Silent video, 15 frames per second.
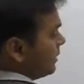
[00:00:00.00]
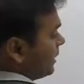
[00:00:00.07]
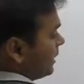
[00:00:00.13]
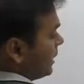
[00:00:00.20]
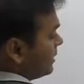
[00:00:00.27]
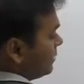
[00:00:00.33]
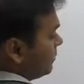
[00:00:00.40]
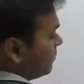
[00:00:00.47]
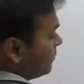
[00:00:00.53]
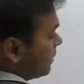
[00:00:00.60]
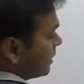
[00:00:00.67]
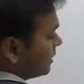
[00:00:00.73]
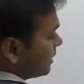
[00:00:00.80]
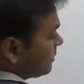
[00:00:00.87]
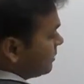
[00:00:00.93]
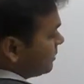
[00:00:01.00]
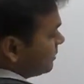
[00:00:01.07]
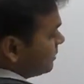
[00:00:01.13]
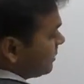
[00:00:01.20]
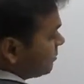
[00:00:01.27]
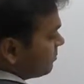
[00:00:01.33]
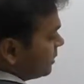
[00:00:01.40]
As we know, cursor will
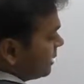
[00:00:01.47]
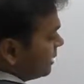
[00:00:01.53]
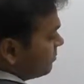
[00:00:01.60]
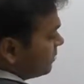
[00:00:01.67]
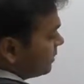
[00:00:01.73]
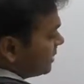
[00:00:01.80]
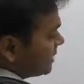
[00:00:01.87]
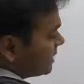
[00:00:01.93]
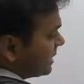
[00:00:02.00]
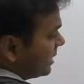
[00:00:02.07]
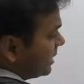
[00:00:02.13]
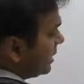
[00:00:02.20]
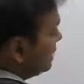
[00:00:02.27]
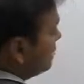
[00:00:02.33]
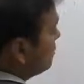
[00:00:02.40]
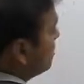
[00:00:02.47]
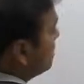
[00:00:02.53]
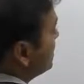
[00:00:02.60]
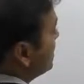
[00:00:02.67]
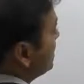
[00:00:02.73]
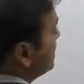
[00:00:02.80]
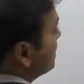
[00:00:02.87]
be available on the second
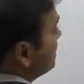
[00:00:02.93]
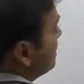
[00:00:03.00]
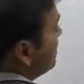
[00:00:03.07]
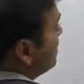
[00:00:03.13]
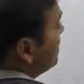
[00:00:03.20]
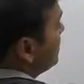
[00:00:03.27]
position. This will